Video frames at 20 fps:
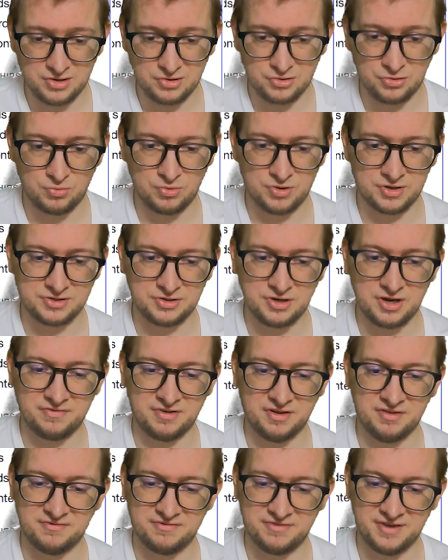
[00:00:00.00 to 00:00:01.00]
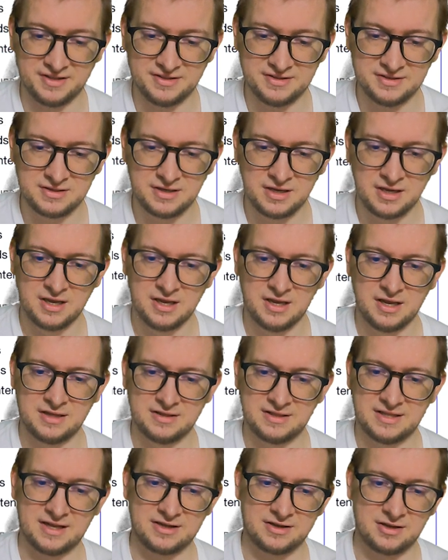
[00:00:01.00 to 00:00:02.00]
good ones. You have events
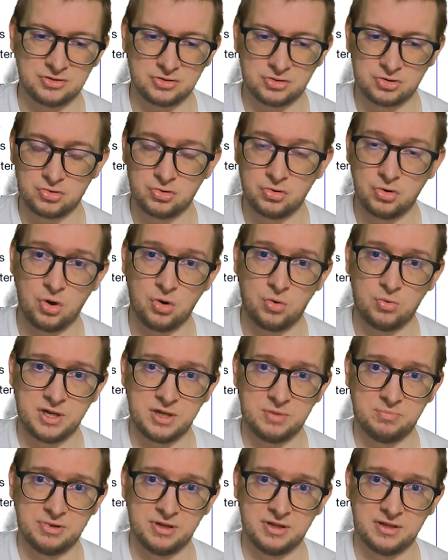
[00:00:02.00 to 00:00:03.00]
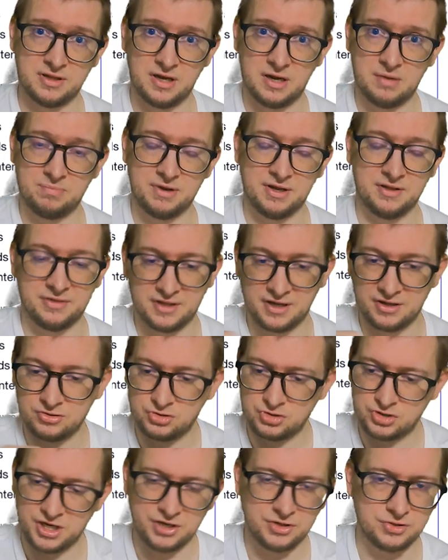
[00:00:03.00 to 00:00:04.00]
that can slowly build up and then
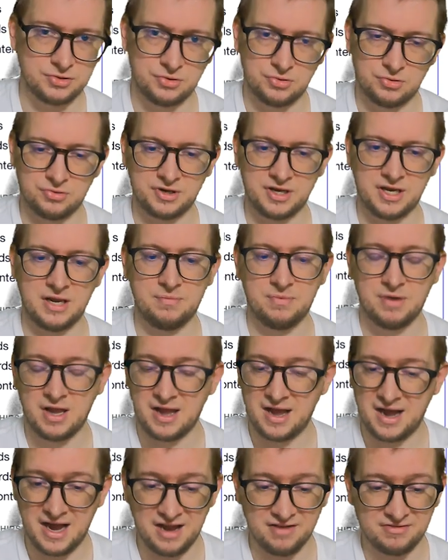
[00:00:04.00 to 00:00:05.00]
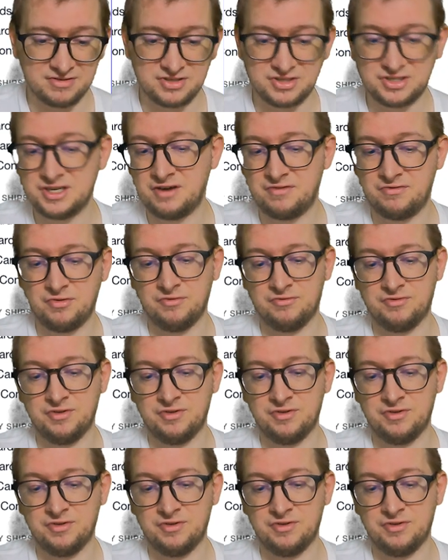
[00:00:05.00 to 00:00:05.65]
change the whole game. I have several